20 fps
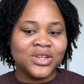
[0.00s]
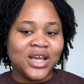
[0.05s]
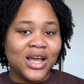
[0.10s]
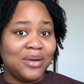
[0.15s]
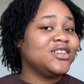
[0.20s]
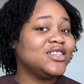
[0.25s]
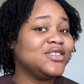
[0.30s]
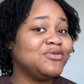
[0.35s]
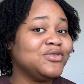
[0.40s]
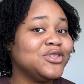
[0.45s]

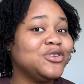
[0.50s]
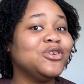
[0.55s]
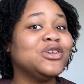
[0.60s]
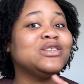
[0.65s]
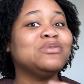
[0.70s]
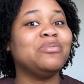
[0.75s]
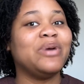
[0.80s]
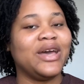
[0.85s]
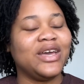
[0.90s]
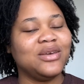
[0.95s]
This video is
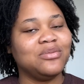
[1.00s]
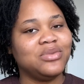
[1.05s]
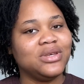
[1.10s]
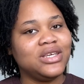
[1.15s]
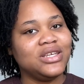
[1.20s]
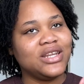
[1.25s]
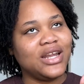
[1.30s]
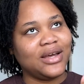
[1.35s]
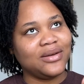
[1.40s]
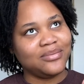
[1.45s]
by a
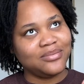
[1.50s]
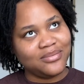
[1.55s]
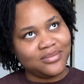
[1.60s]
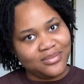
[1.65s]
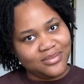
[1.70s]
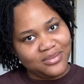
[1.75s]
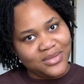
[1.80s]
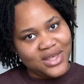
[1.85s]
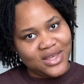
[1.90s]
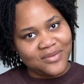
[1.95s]
beginner,
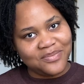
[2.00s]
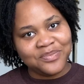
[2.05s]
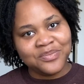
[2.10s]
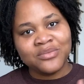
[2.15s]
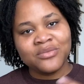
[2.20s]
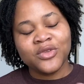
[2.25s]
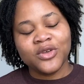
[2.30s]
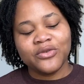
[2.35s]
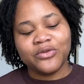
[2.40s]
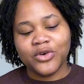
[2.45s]
me,
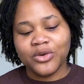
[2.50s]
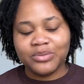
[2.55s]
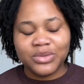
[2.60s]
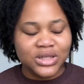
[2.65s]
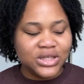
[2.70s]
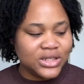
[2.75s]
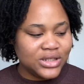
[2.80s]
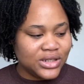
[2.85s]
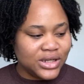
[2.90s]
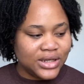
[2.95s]
for
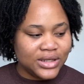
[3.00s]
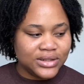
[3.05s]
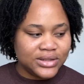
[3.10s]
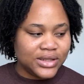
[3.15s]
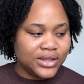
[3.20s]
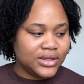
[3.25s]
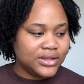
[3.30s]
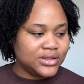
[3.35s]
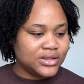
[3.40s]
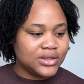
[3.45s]
beginners,
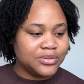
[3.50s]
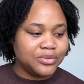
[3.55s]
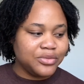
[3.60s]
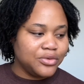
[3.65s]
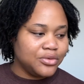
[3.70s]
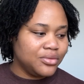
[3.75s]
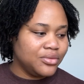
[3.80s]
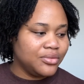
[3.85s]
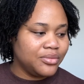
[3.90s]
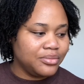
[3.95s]
like
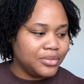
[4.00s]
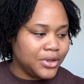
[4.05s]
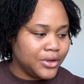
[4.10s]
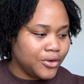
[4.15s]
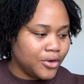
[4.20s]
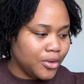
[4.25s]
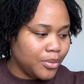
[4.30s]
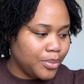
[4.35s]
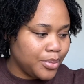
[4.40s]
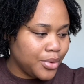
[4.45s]
simple makeup
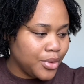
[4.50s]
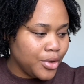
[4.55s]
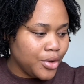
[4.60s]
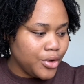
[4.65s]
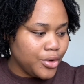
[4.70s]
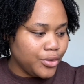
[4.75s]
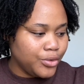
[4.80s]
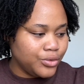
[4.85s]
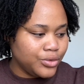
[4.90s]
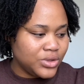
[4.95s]

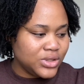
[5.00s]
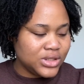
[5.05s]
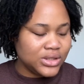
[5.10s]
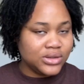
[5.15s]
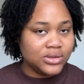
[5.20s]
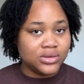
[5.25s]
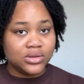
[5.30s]
routine.